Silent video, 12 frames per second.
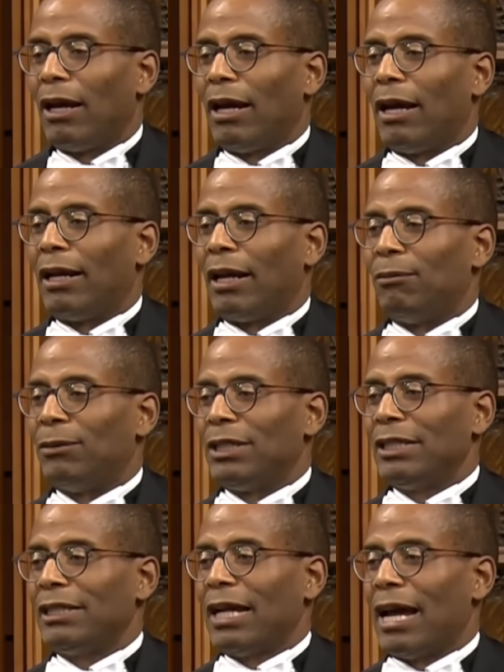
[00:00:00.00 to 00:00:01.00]
And I'm
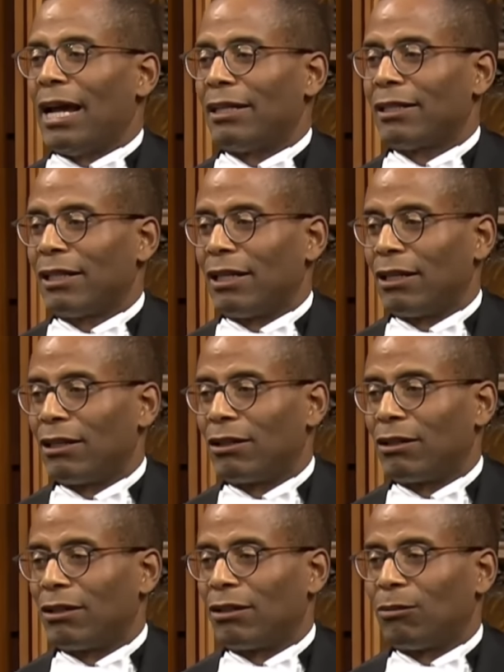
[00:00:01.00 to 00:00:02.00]
just asking
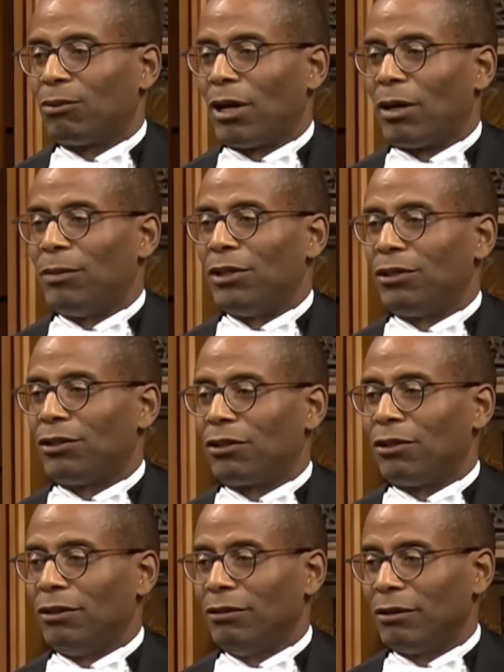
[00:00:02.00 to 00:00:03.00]
the Prime Minister